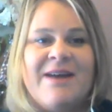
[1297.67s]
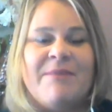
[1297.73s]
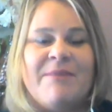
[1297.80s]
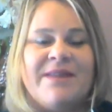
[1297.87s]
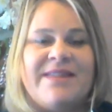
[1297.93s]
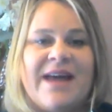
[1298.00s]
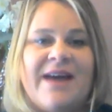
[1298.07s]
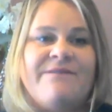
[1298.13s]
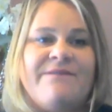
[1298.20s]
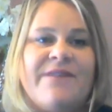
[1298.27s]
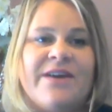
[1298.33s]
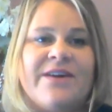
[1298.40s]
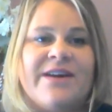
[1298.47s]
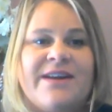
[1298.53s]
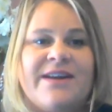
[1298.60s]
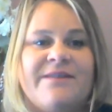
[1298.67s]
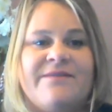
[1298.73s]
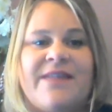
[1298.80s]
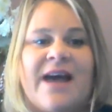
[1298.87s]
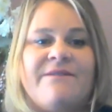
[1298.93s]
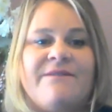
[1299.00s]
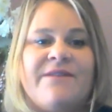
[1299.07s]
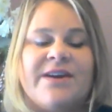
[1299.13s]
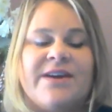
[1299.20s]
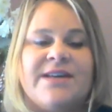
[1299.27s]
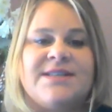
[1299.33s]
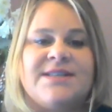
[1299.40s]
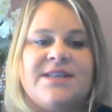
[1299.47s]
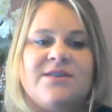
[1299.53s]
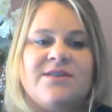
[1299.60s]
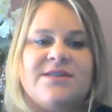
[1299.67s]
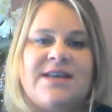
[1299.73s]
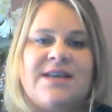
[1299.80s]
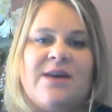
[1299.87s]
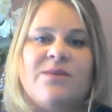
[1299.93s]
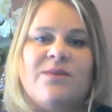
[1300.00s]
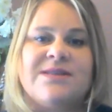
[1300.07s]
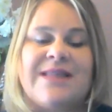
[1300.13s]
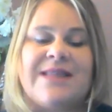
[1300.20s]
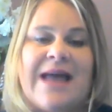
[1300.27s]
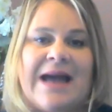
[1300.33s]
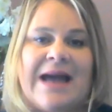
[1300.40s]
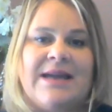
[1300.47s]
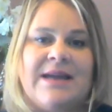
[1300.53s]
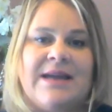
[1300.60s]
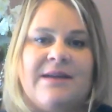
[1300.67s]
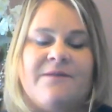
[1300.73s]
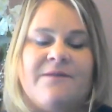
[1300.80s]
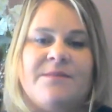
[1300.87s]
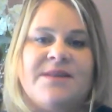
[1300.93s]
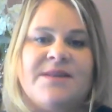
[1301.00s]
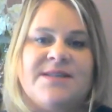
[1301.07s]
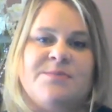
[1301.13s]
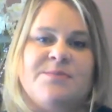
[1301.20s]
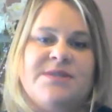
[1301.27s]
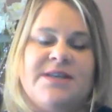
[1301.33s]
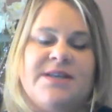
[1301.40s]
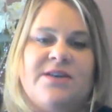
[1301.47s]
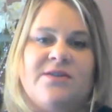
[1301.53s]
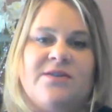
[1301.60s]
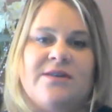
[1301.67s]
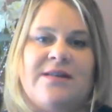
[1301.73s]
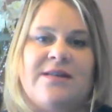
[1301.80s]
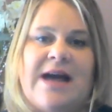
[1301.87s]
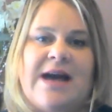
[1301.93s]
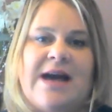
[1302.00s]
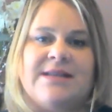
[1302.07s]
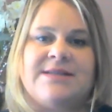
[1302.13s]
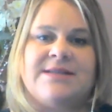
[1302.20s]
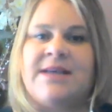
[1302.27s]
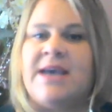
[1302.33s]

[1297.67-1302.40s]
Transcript: But that very skill set was lacking from this particular class.